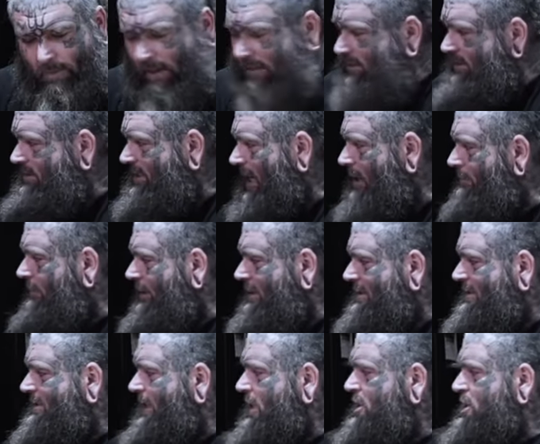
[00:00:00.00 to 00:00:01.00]
about to start my
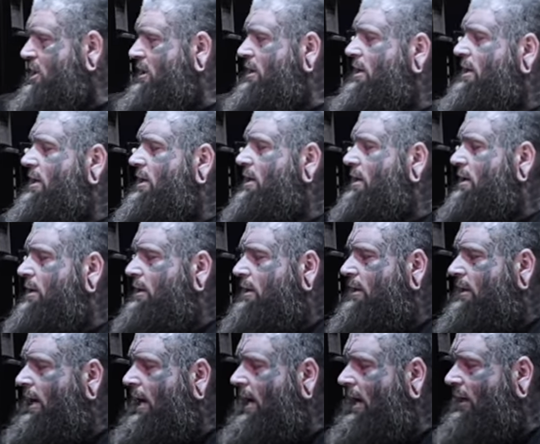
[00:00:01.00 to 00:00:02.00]
session.
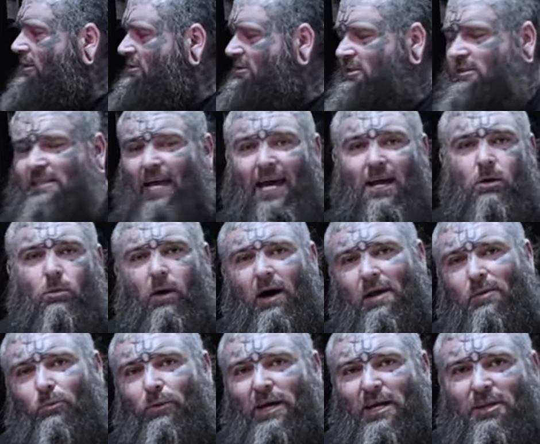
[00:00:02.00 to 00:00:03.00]
This is day
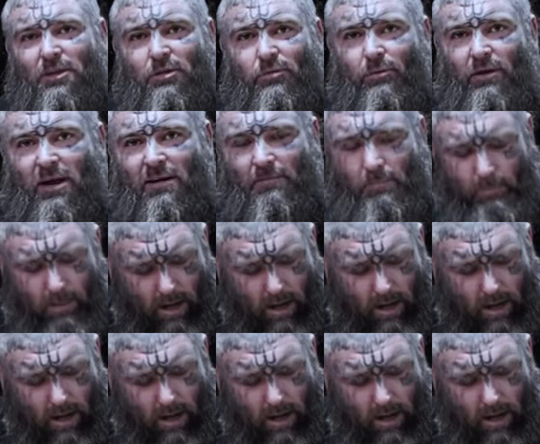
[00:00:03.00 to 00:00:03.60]
1, week 3 of